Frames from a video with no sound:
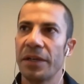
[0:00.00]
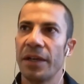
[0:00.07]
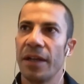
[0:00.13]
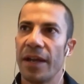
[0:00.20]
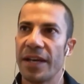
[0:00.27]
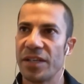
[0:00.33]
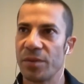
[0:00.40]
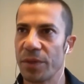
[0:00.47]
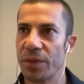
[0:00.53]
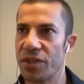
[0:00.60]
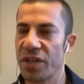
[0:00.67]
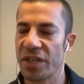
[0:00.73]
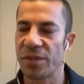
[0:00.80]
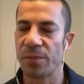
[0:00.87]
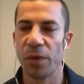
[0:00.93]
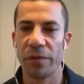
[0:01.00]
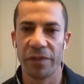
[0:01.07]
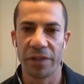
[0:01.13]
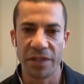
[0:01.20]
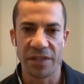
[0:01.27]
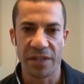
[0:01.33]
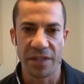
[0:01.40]
as we're just moving
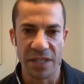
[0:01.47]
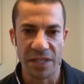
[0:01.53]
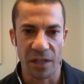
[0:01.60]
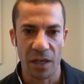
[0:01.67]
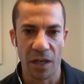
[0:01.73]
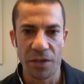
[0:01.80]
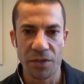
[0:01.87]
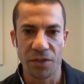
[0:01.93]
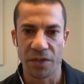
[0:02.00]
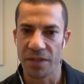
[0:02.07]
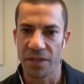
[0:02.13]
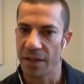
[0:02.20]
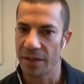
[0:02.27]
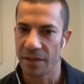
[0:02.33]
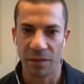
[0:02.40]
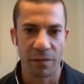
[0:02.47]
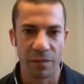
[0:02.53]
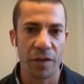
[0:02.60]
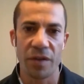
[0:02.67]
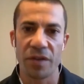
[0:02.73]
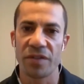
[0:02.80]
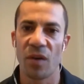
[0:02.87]
into these closures, I think
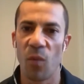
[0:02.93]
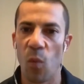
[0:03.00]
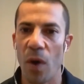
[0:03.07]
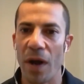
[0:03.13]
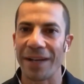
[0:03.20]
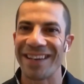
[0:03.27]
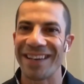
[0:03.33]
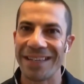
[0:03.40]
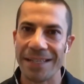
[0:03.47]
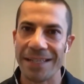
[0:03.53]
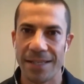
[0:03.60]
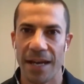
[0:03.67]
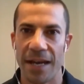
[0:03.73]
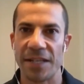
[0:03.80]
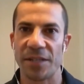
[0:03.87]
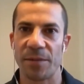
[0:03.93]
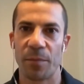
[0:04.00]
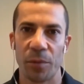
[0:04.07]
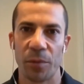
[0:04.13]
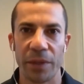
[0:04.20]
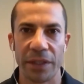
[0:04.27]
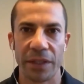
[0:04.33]
focus on one key task per
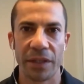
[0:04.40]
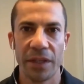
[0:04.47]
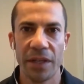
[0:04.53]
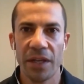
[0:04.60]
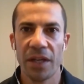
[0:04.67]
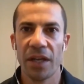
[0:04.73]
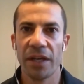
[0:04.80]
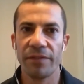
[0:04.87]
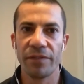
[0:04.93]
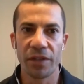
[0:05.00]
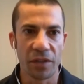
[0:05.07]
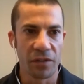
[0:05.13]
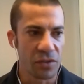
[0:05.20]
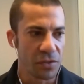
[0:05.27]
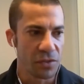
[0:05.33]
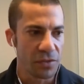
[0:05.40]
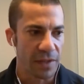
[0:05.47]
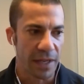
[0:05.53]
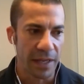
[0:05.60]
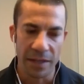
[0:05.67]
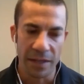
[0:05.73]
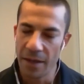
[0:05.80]
week. If you can do
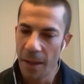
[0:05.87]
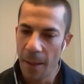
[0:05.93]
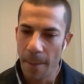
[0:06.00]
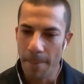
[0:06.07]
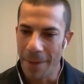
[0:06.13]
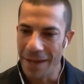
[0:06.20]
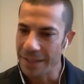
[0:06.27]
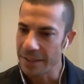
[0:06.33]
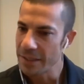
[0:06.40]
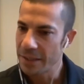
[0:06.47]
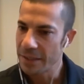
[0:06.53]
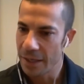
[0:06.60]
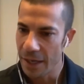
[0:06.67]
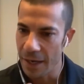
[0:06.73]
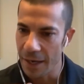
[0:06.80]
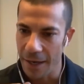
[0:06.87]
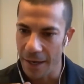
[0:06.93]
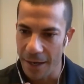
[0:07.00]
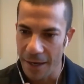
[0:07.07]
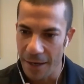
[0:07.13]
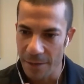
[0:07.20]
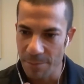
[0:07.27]
that, make
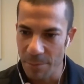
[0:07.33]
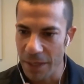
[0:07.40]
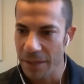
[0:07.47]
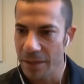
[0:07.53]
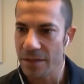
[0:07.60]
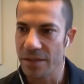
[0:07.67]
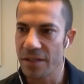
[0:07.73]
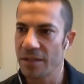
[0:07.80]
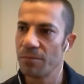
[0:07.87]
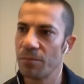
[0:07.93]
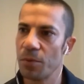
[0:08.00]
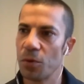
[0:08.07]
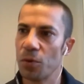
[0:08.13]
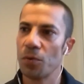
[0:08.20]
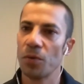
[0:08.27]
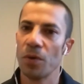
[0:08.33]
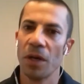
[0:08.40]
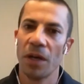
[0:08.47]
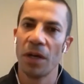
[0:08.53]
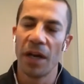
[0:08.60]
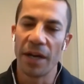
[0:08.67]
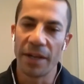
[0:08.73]
it simple
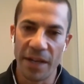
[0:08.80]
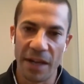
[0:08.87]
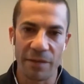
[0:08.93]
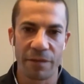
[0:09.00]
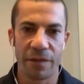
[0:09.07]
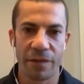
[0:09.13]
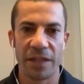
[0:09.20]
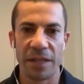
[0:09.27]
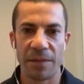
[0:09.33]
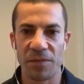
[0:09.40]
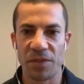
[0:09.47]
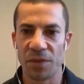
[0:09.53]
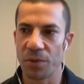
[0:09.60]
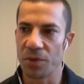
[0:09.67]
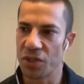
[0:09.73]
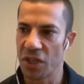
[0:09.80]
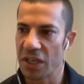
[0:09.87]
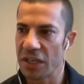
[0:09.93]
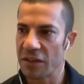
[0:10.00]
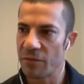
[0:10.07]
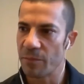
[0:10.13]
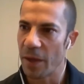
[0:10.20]
enough for them to
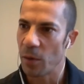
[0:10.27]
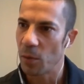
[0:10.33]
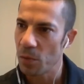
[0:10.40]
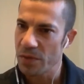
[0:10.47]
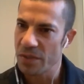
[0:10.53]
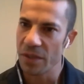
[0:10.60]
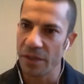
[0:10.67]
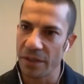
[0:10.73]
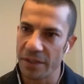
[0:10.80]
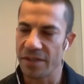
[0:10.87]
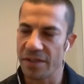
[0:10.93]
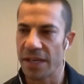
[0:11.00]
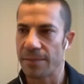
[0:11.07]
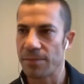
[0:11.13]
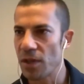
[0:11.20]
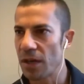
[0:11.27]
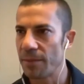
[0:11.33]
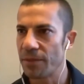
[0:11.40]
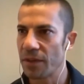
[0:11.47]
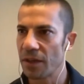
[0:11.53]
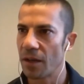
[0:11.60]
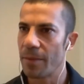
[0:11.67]
achieve, but also at the same time
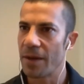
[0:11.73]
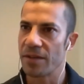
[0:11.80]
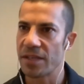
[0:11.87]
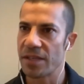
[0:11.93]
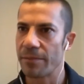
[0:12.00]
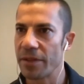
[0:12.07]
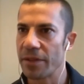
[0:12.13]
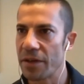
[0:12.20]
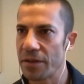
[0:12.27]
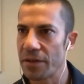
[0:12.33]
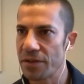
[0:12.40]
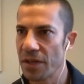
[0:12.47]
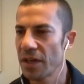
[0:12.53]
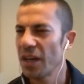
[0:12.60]
think about some of those.